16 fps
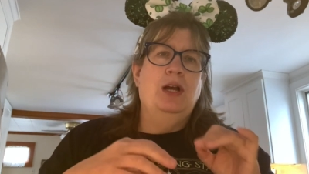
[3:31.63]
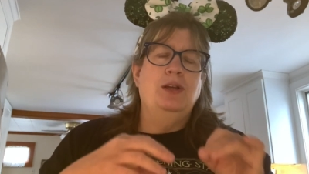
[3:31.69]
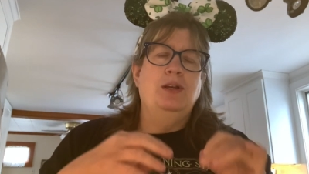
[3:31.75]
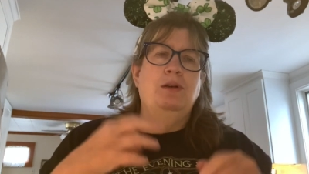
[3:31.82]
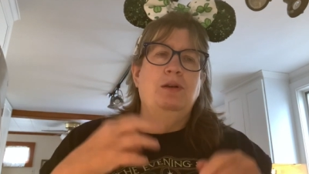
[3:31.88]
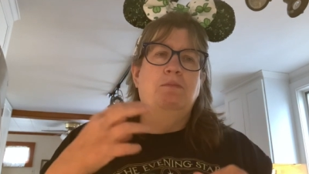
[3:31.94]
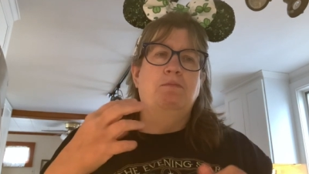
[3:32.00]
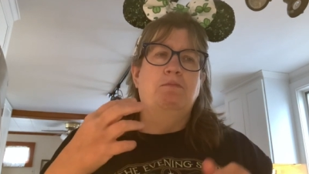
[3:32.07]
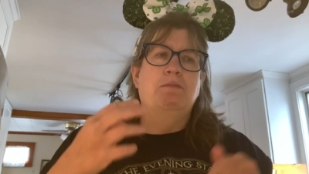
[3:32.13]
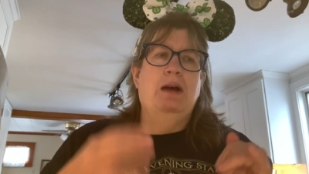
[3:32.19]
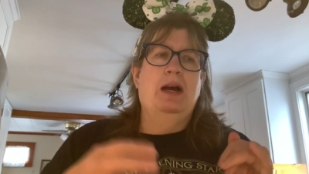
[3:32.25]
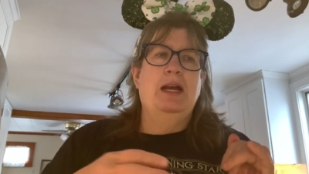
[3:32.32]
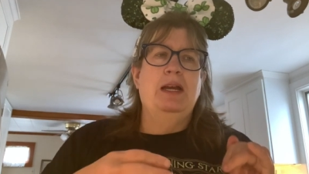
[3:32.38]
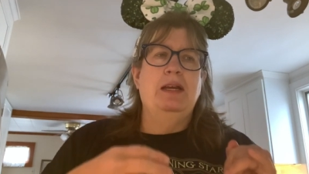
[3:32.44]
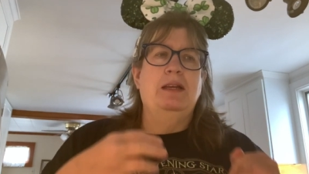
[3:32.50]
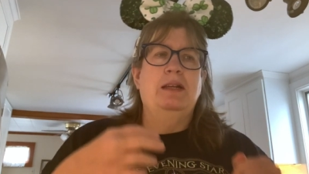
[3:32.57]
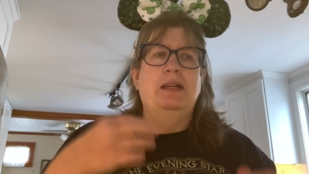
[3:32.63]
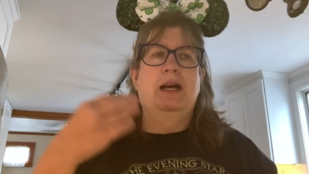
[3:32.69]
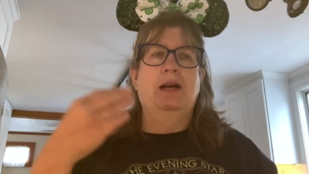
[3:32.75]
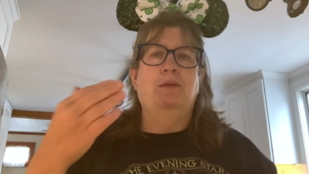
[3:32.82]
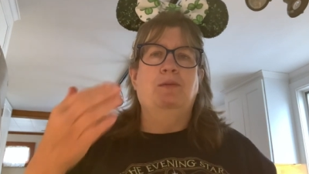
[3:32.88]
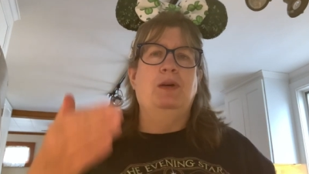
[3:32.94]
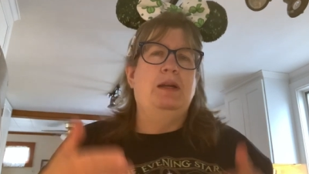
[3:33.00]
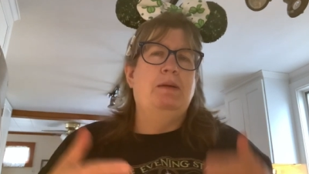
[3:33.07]
you might
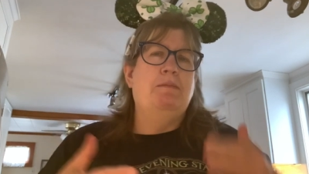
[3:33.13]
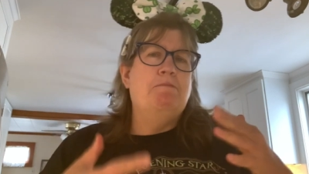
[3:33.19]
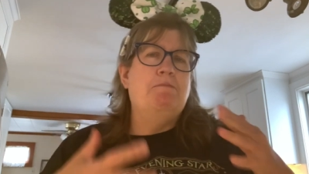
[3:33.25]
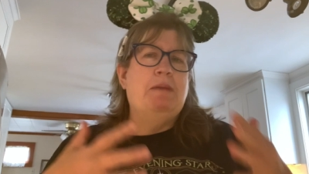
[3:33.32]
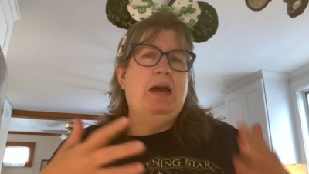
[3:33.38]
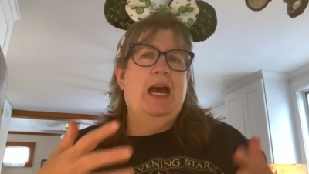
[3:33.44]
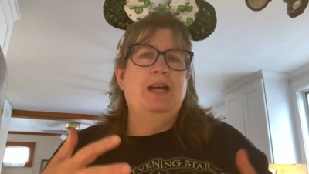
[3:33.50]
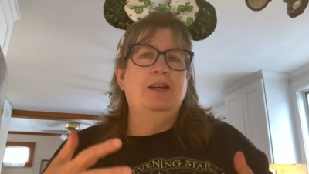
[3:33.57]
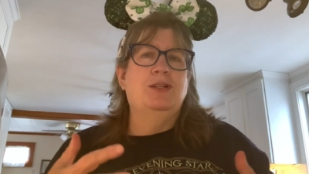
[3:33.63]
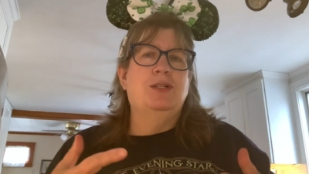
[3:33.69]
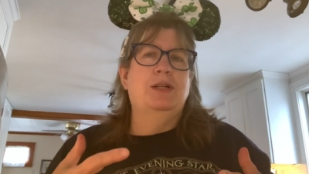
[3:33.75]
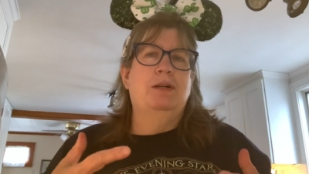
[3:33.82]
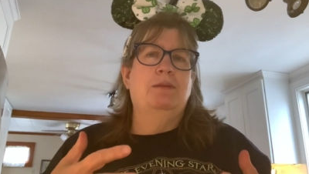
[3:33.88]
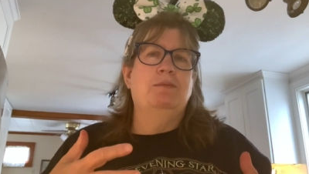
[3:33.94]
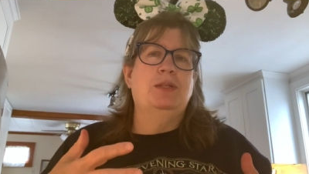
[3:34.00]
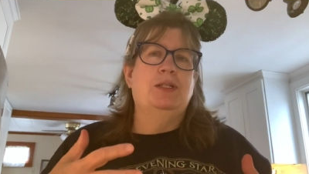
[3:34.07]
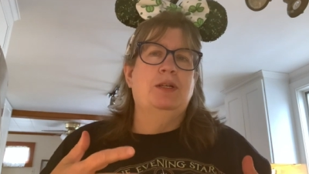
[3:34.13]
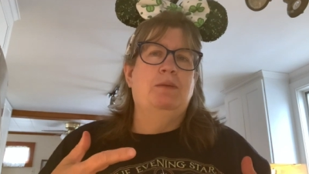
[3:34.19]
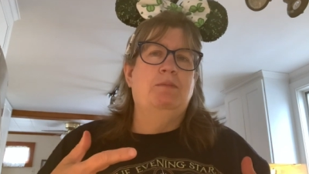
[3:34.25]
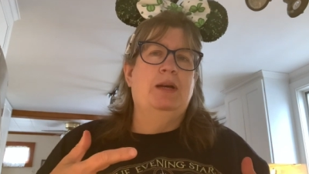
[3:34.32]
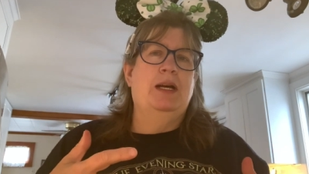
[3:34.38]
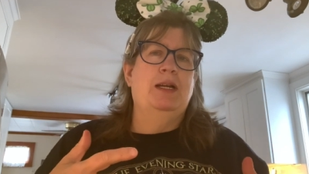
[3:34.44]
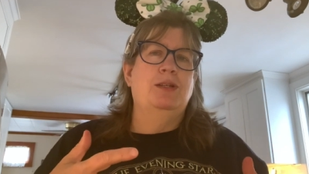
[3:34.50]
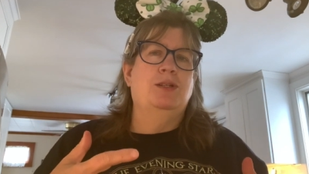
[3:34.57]
not want to mash them so
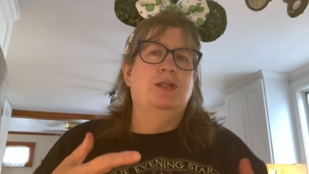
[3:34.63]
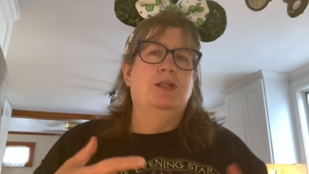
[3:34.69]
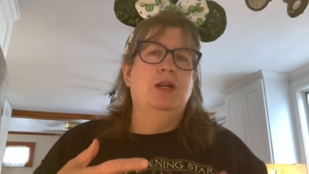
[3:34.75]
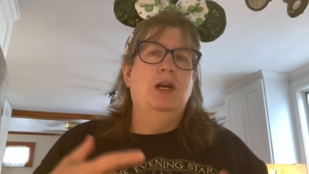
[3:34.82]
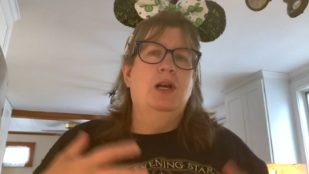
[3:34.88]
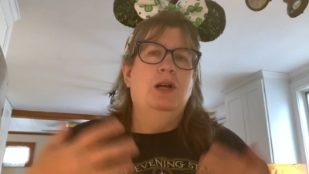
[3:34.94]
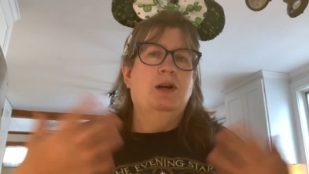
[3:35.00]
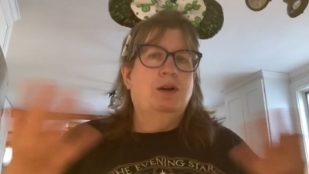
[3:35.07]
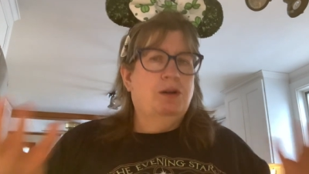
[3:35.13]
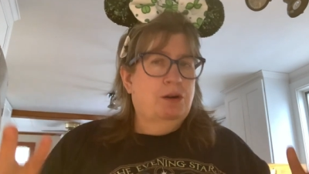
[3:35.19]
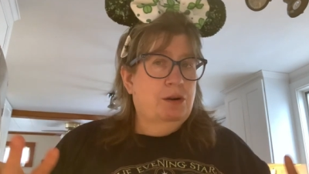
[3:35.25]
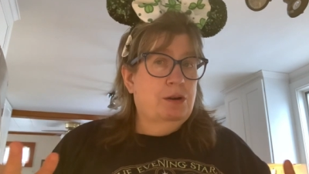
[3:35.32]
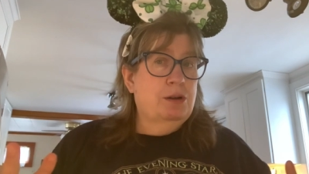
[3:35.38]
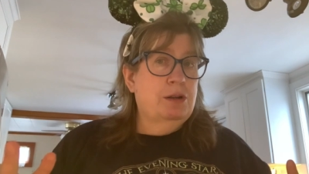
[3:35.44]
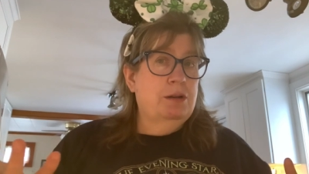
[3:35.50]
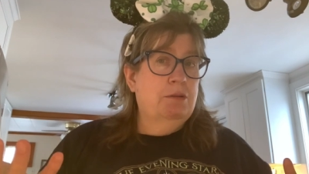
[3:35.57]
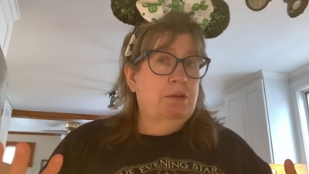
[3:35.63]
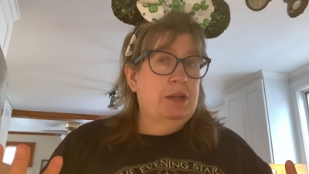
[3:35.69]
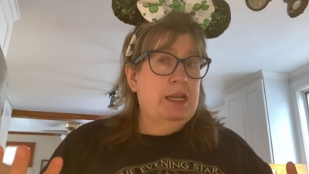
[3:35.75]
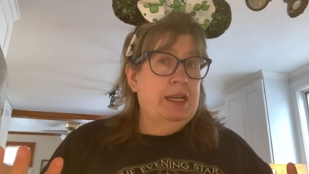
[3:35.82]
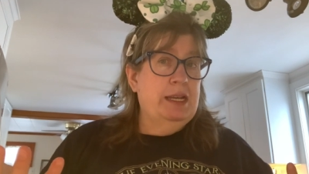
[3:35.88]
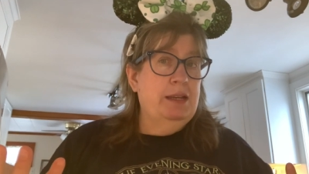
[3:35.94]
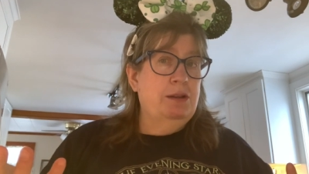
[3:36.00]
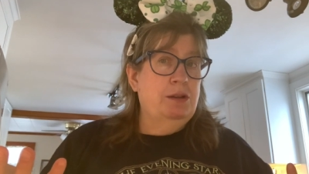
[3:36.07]
much, or
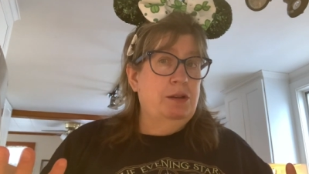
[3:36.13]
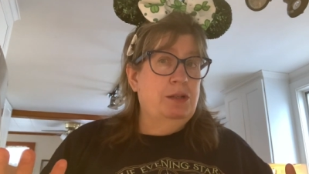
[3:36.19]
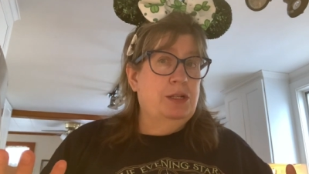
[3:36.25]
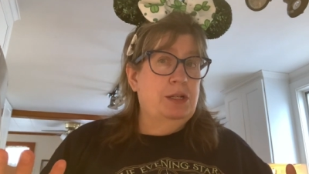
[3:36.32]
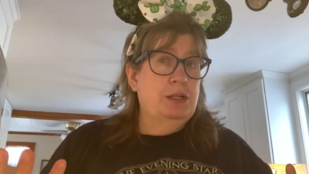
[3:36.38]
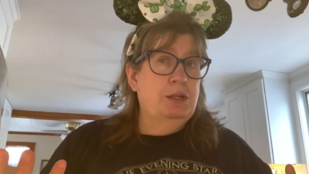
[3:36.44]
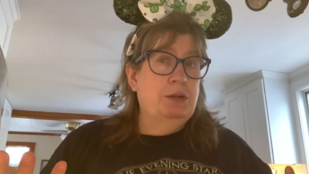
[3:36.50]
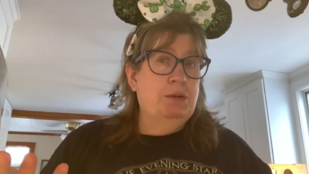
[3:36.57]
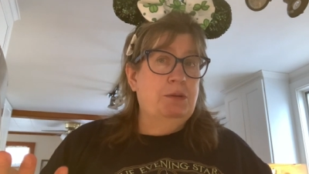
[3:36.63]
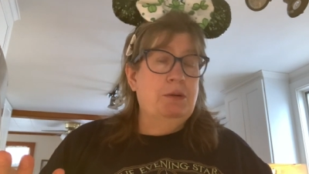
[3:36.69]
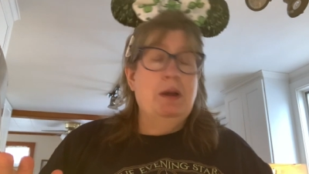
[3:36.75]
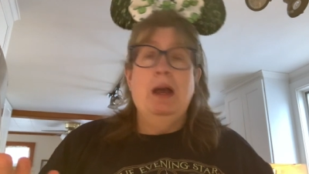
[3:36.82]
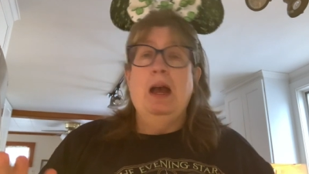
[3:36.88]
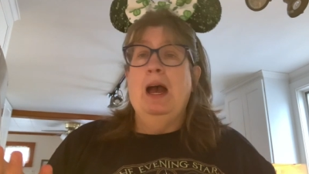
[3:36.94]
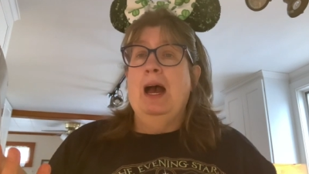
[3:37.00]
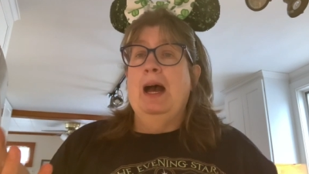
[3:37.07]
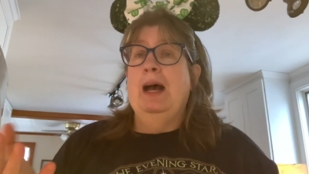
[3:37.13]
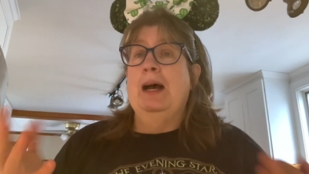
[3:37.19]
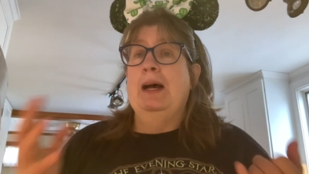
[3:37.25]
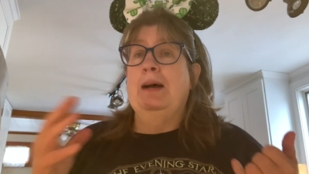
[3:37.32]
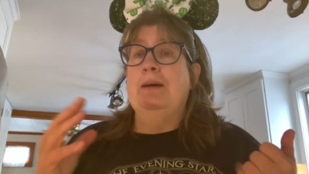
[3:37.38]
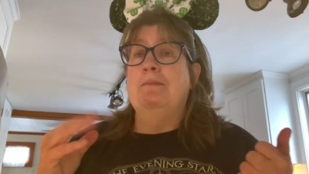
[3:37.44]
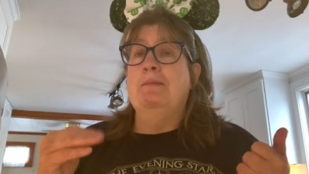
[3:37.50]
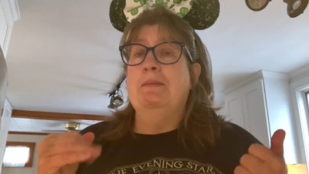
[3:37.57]
you do.
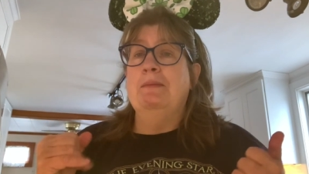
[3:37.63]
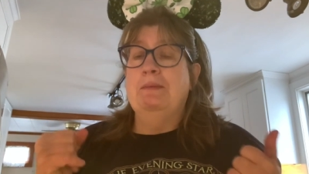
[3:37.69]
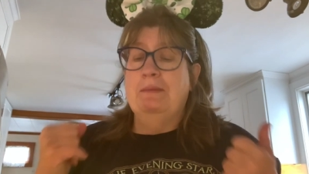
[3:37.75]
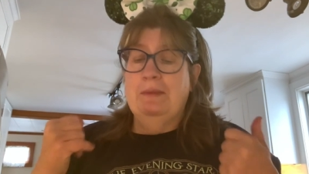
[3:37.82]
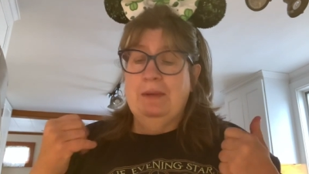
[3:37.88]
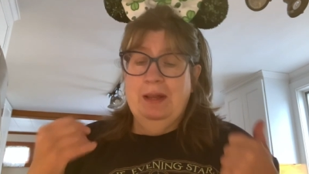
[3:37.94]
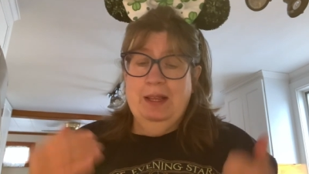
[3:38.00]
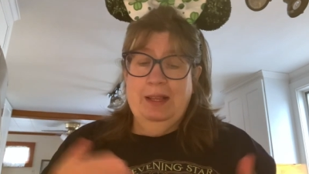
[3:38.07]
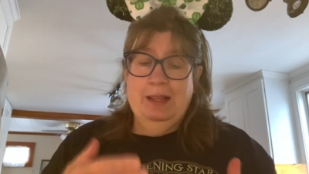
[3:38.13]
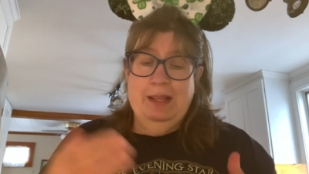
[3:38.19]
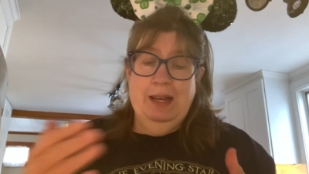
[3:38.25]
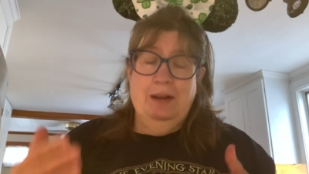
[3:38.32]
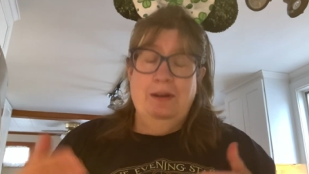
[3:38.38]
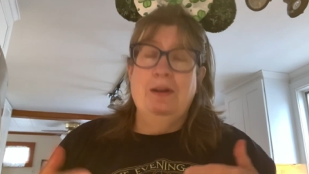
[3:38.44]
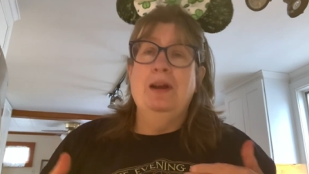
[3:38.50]
Um, they,